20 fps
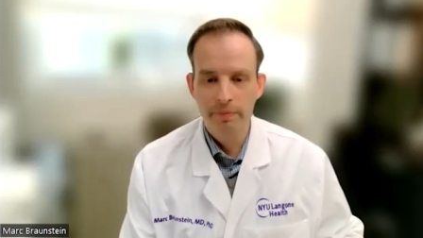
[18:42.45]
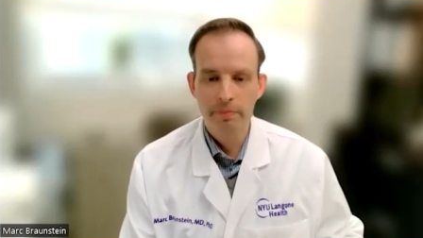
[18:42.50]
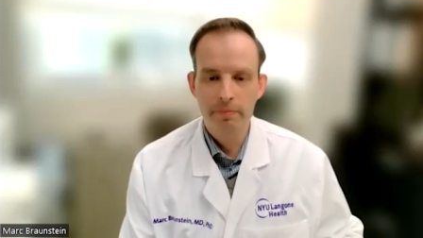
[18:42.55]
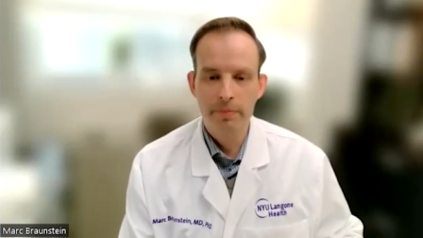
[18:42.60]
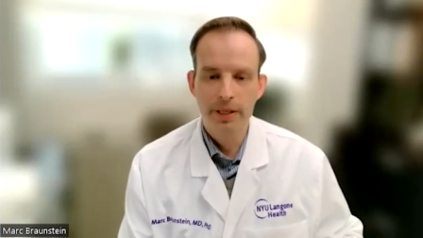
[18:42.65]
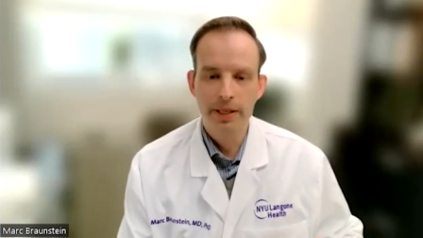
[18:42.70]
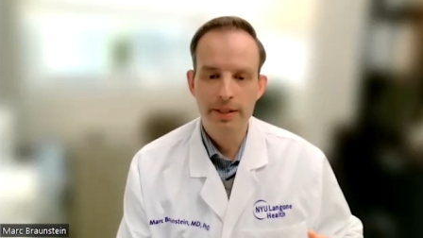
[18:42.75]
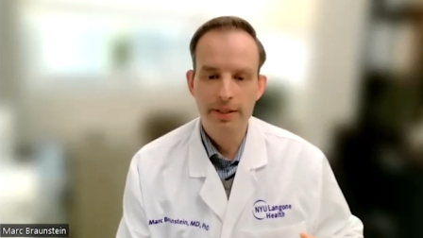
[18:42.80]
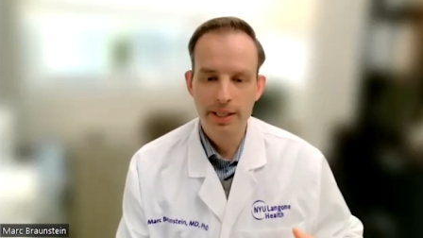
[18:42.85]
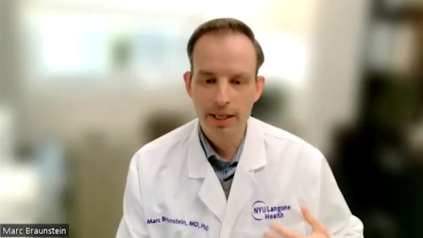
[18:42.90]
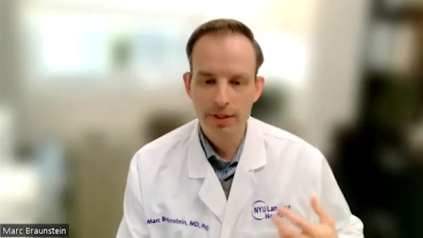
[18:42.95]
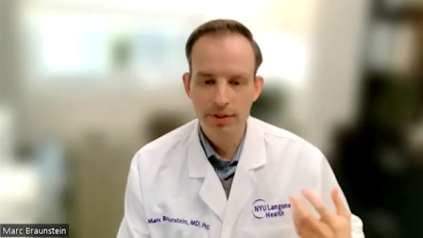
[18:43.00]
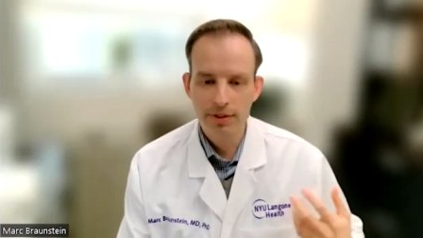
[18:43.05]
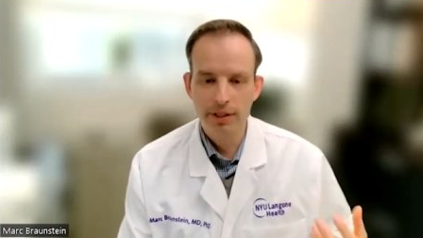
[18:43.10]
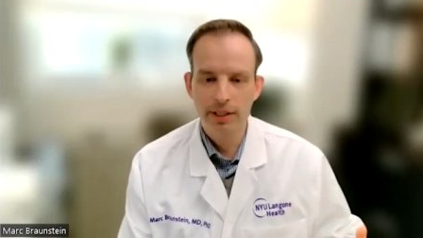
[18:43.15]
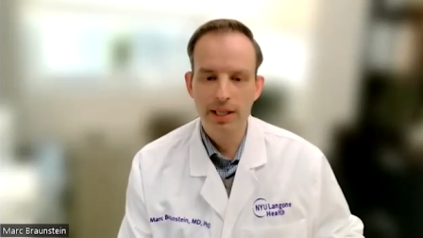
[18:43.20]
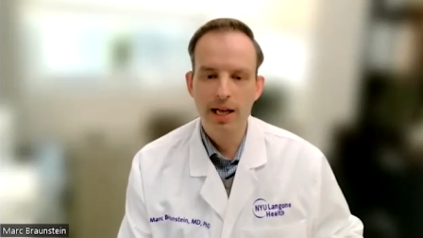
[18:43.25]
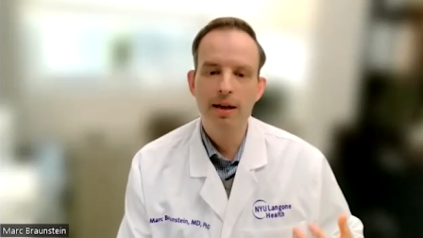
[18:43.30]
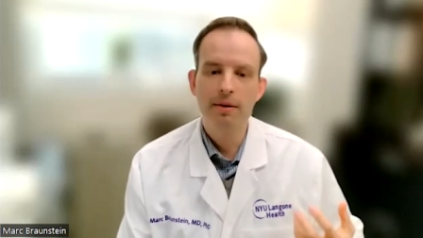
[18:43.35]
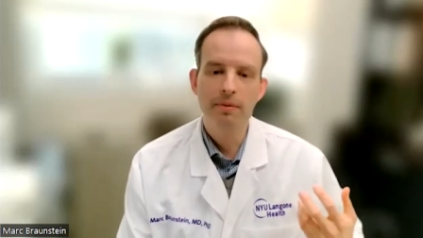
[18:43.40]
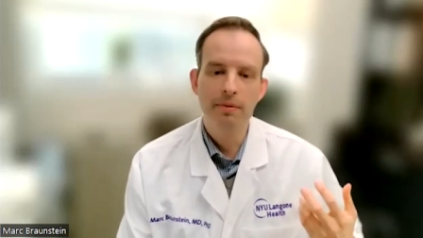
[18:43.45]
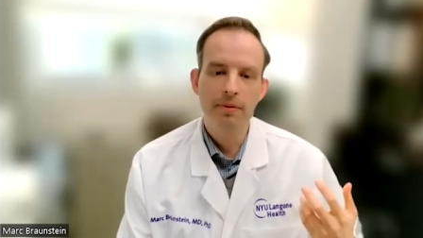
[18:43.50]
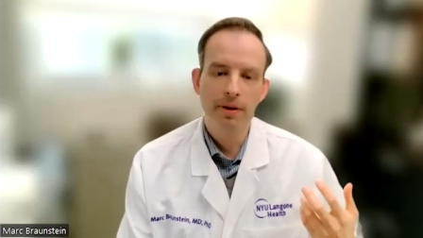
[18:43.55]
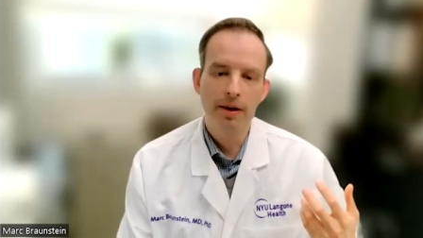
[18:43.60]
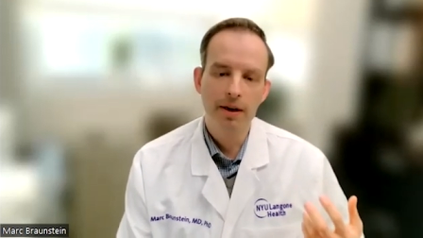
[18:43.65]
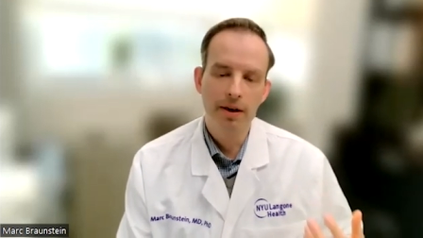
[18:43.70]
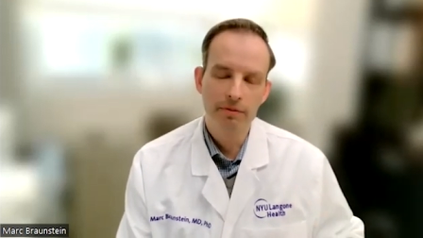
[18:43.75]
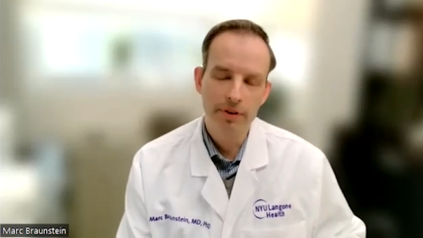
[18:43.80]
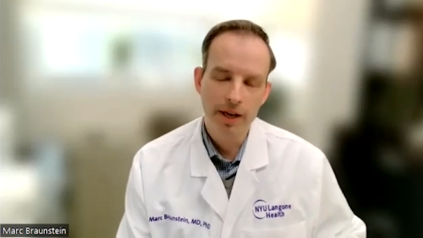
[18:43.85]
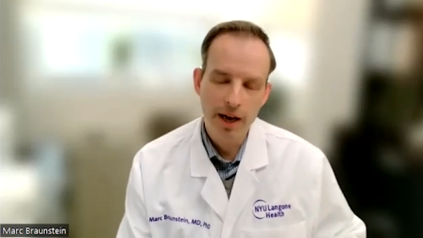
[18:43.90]
but it takes a lot
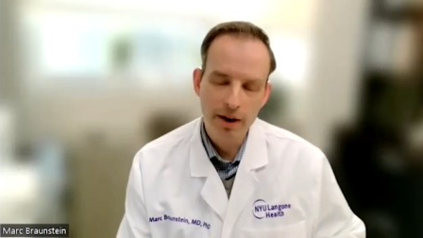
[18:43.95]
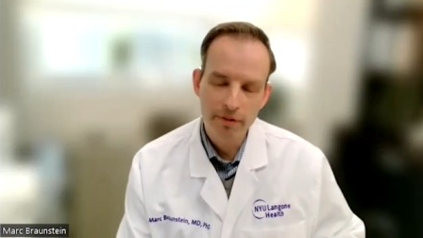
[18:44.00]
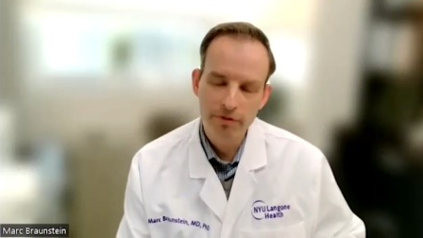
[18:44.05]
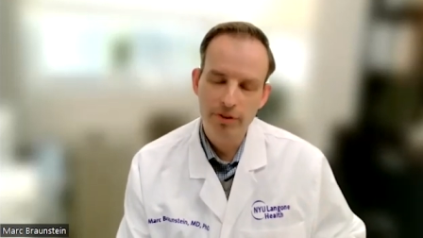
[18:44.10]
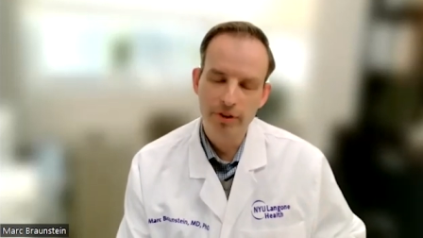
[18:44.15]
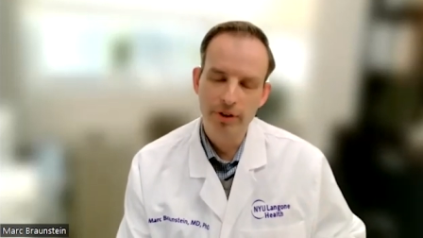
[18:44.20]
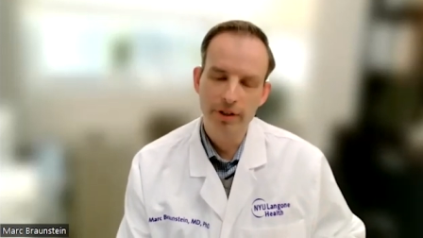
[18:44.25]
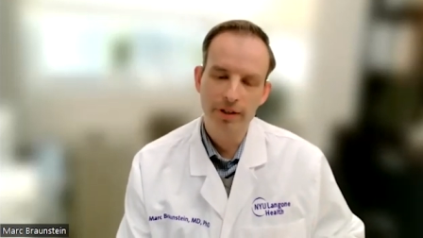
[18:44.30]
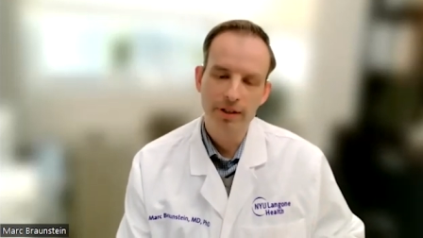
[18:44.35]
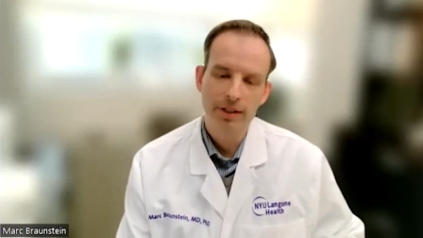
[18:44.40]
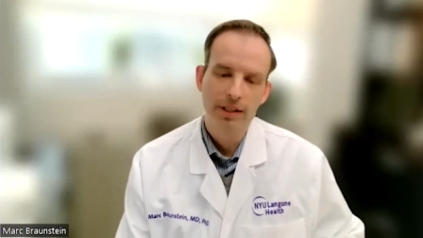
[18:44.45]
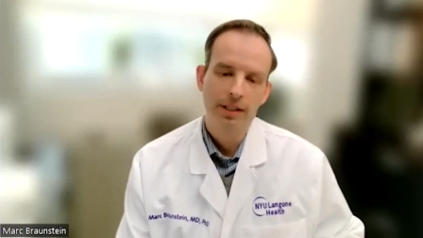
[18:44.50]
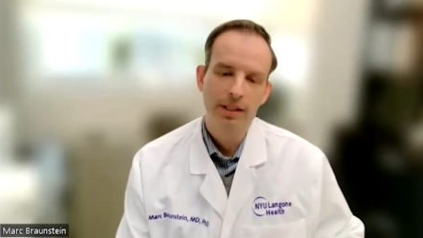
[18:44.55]
of effort